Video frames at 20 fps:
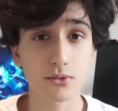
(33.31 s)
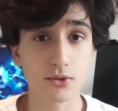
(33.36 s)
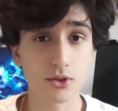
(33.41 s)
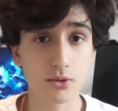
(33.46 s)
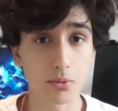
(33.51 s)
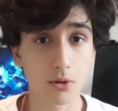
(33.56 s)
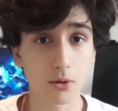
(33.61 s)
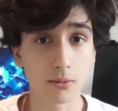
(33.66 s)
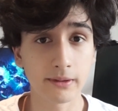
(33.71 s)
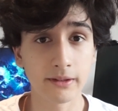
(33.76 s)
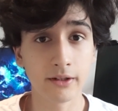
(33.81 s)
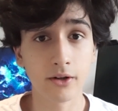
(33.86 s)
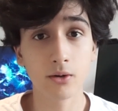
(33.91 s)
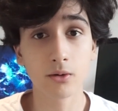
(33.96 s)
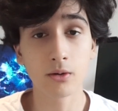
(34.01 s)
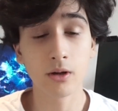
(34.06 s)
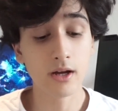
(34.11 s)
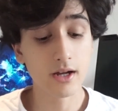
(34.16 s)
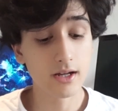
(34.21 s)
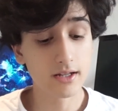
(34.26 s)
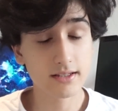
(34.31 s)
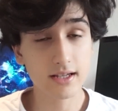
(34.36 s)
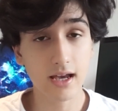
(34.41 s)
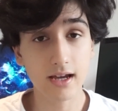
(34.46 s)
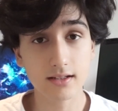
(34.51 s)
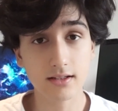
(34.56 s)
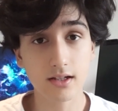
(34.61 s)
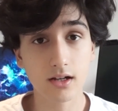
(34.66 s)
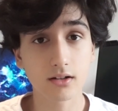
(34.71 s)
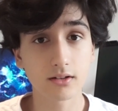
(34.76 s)
which you probably know:
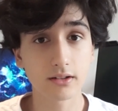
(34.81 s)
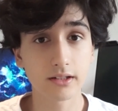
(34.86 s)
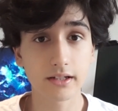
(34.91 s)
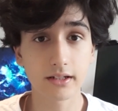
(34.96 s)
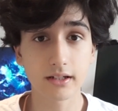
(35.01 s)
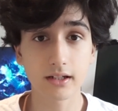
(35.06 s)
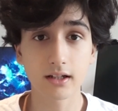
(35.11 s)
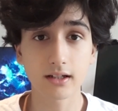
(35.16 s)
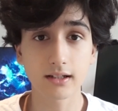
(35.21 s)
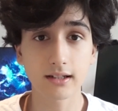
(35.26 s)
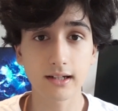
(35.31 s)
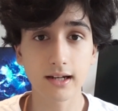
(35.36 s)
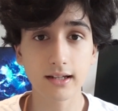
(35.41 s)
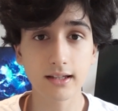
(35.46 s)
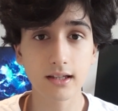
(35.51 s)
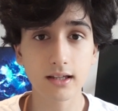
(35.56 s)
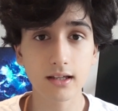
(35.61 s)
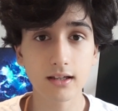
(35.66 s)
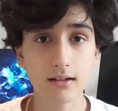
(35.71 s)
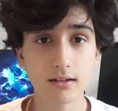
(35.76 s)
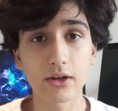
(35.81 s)
tactile, linear, and clicky.